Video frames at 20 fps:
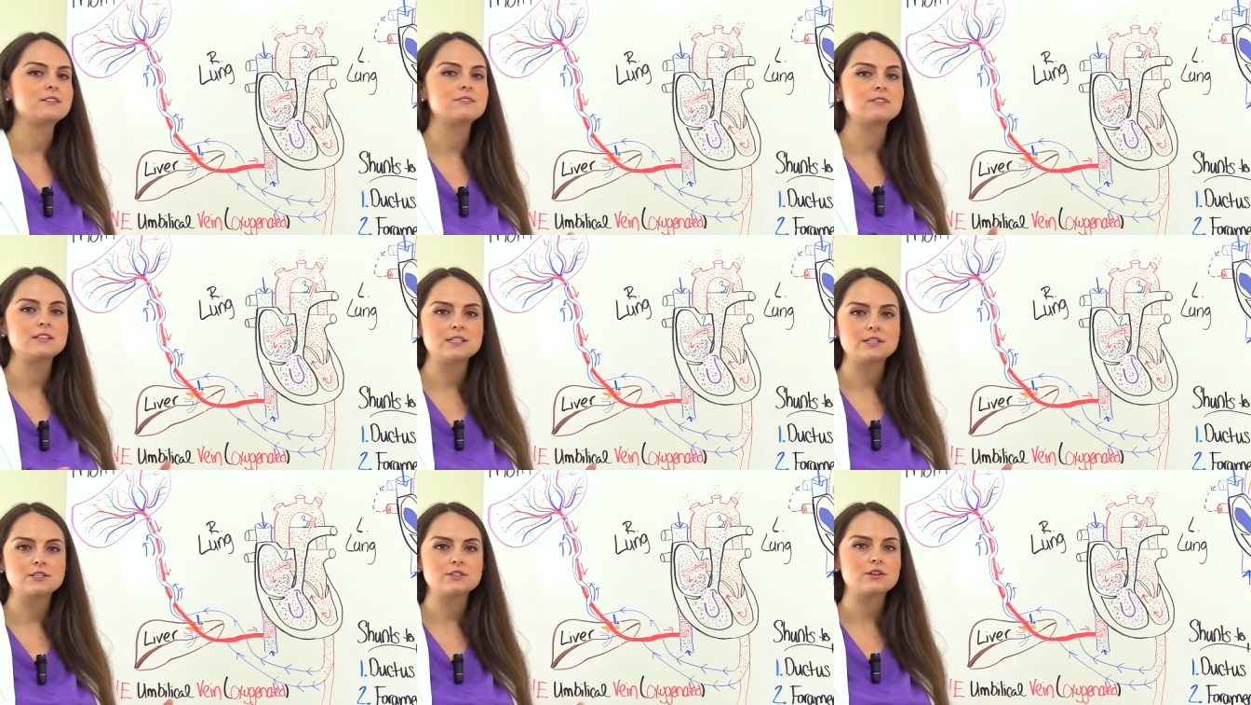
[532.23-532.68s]
So
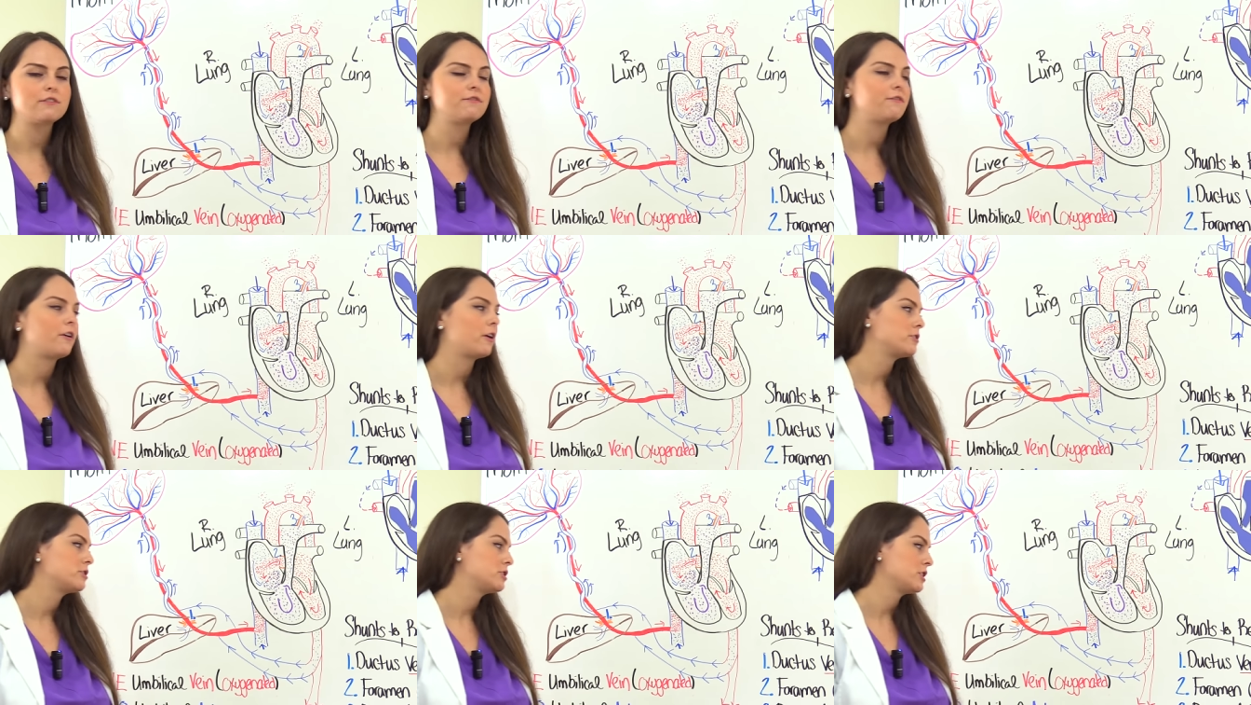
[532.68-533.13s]
this is our
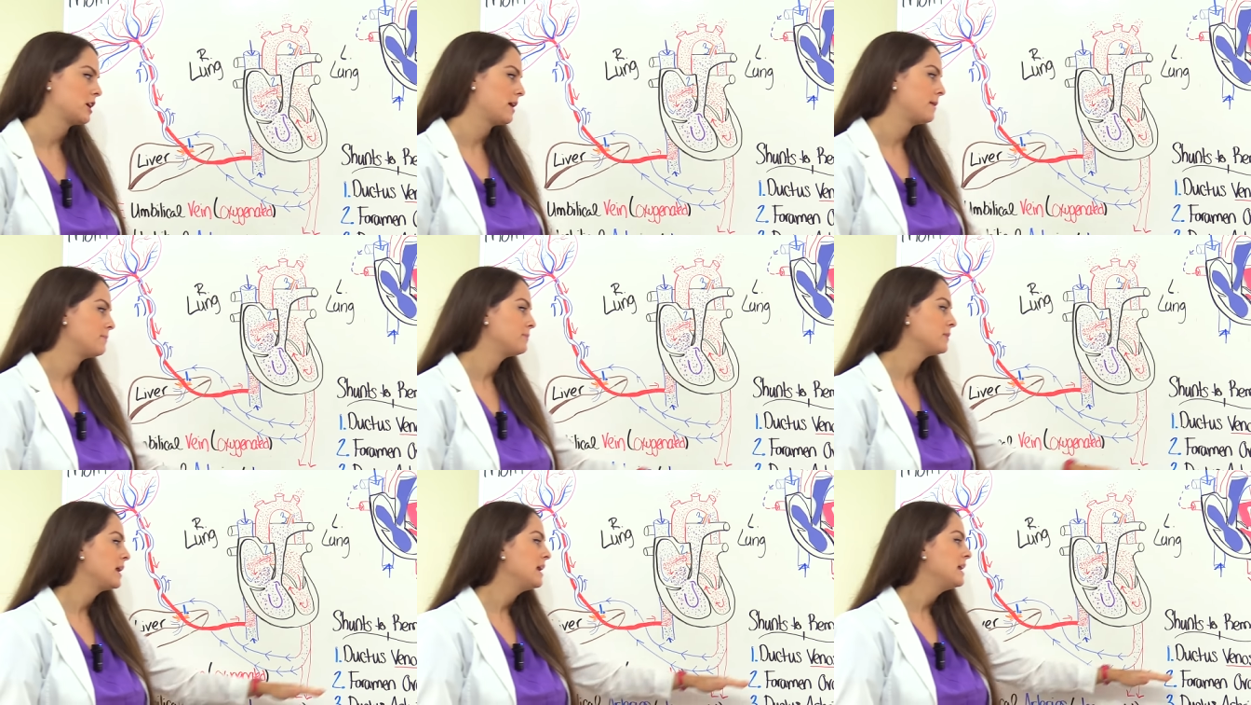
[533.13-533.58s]
first
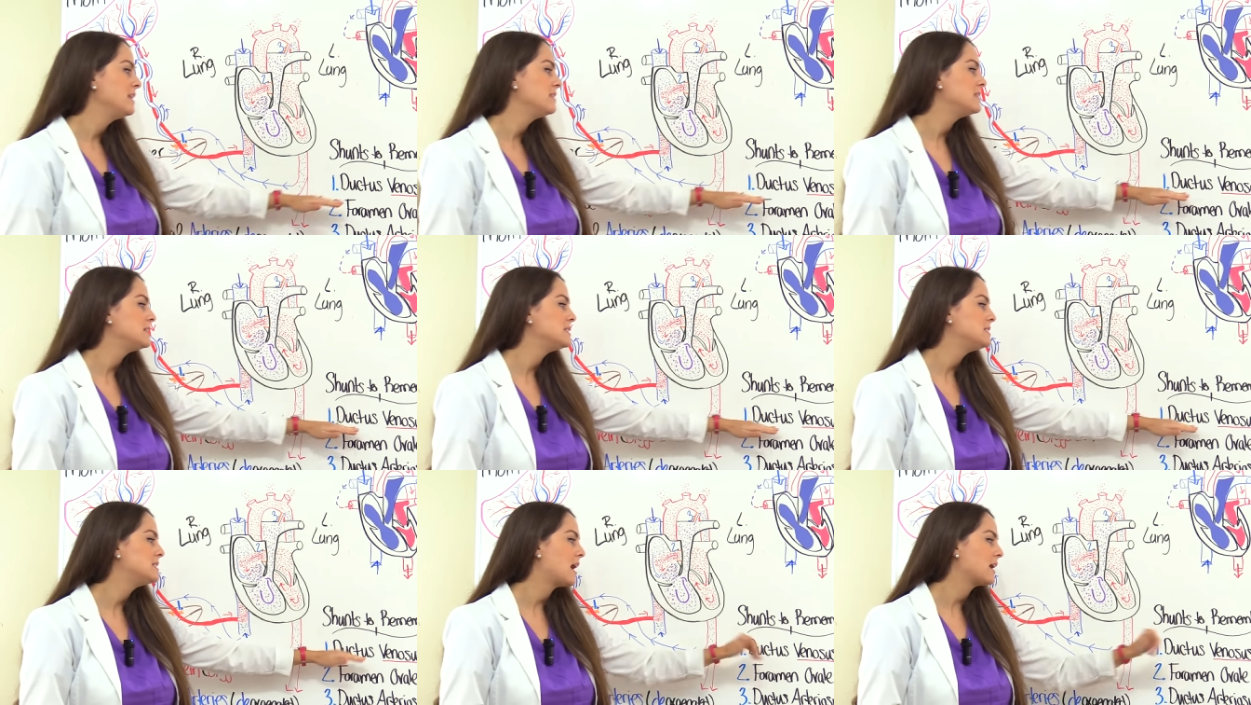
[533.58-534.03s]
shunt,
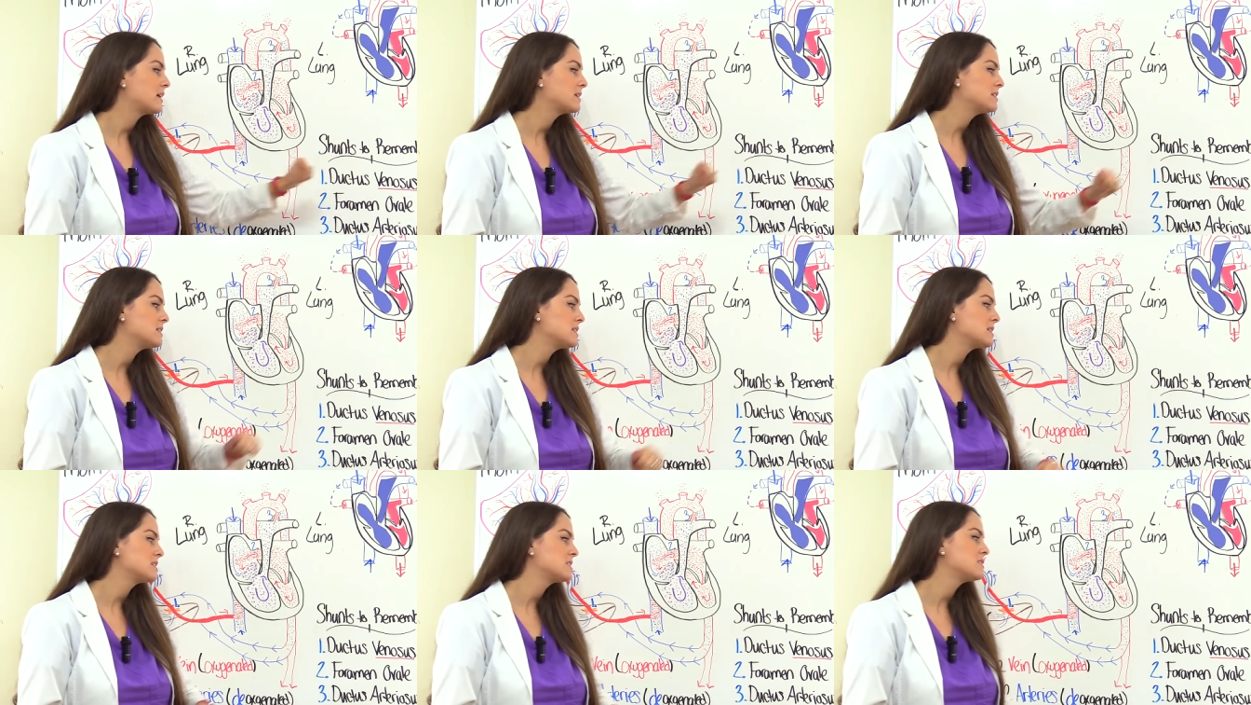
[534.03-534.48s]
the
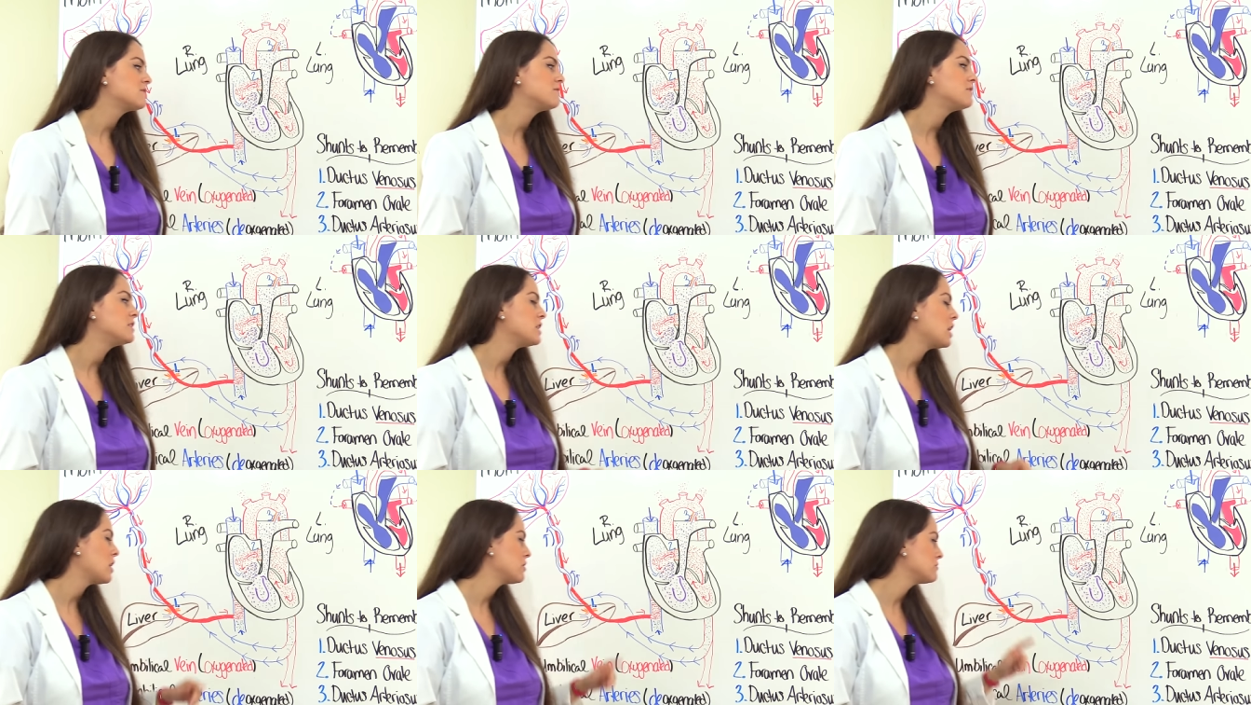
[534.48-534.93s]
ductus
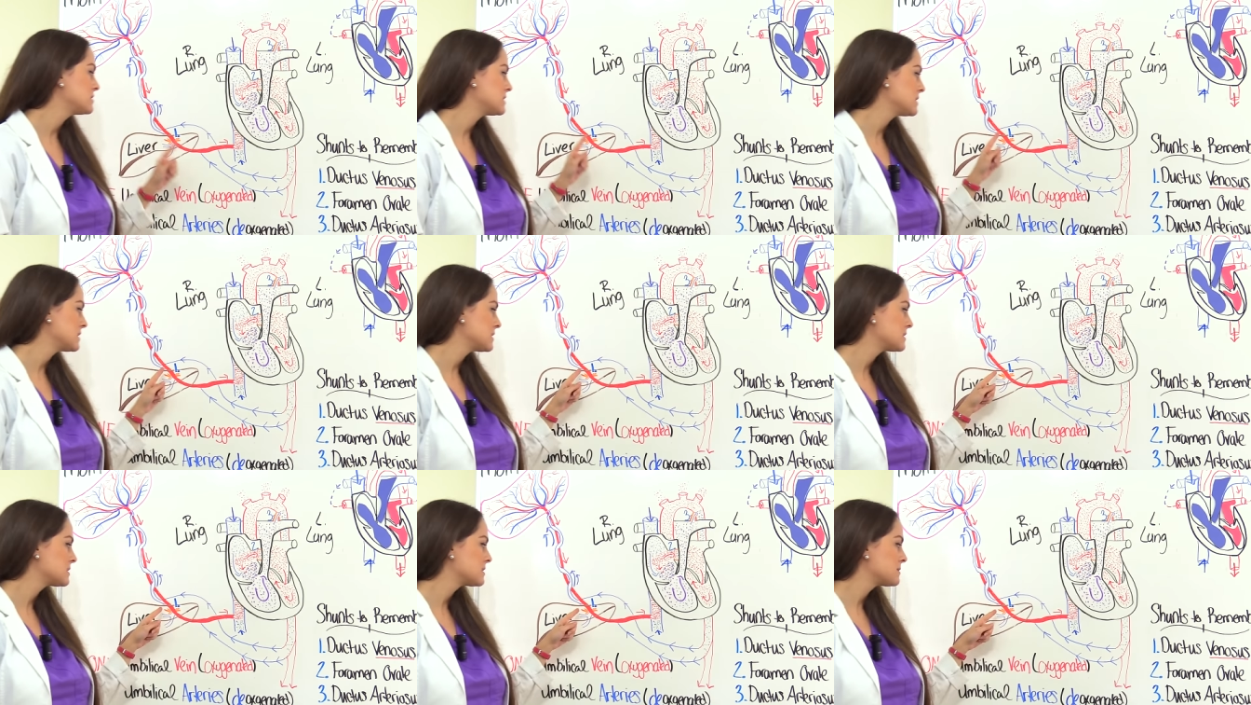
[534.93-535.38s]

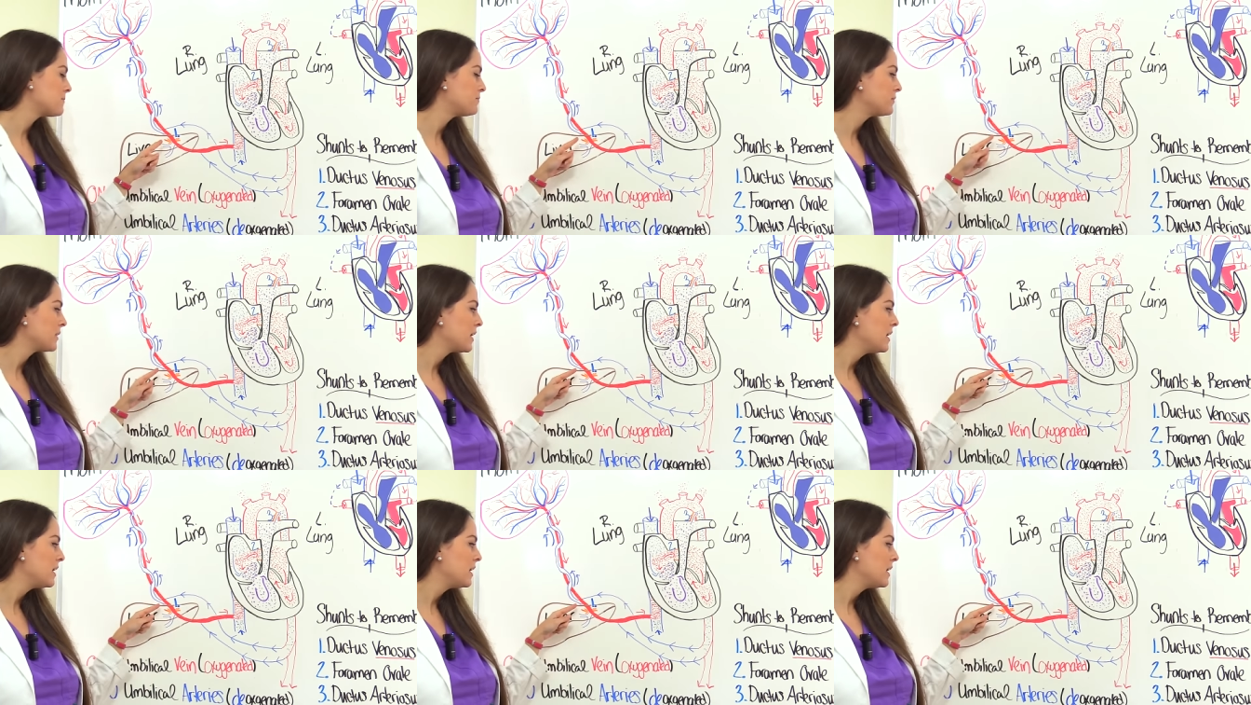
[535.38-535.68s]
venosus.